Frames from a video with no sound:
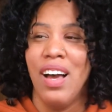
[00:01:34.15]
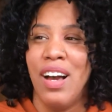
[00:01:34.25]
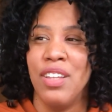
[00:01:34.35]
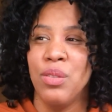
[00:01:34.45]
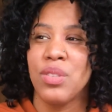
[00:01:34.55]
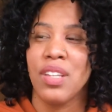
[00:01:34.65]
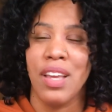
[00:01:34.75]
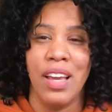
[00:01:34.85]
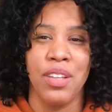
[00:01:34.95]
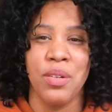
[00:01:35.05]
I used to
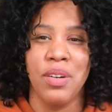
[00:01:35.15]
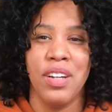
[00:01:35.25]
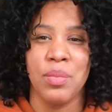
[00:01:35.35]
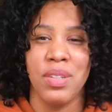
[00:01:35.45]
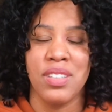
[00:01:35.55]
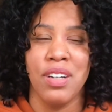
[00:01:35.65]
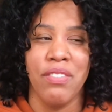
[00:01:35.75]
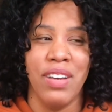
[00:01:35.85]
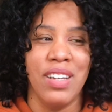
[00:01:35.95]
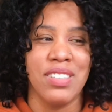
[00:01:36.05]
categorize myself
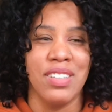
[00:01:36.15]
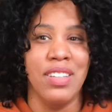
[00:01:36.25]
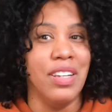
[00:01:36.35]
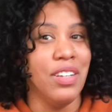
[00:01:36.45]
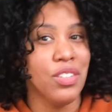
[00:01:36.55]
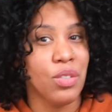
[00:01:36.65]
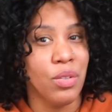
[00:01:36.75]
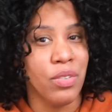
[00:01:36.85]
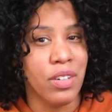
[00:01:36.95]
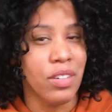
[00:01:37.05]
as an
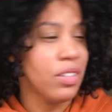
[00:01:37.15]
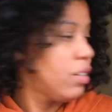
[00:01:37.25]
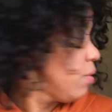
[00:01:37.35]
introvert.